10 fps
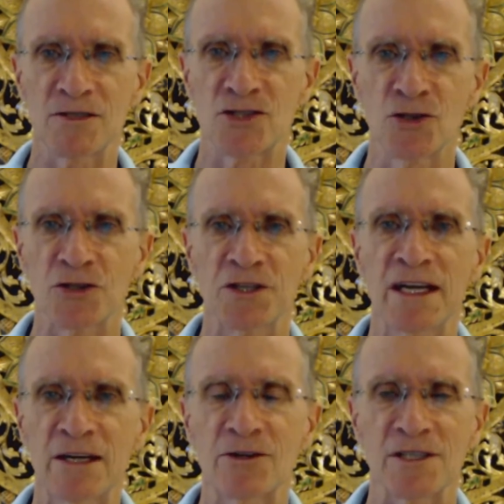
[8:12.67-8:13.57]
certain
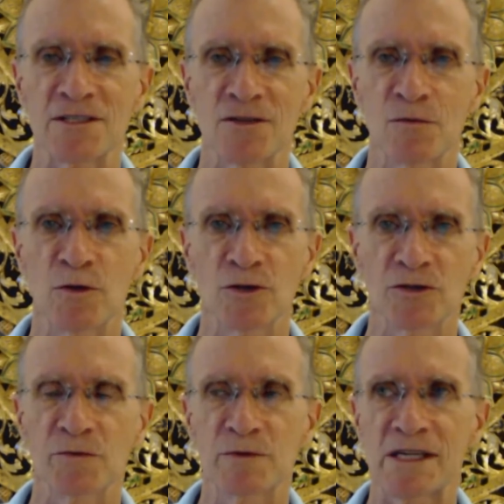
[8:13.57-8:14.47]
areas of the
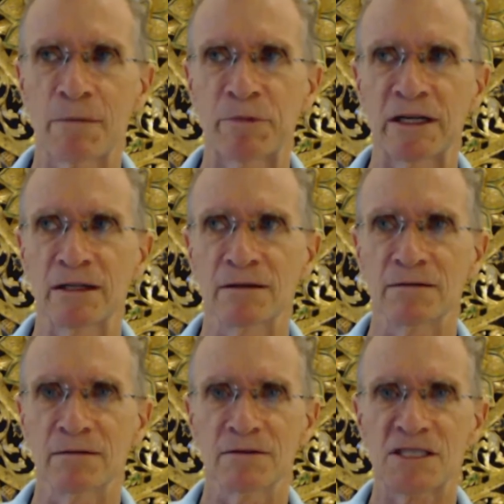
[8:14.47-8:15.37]
world, it was happening,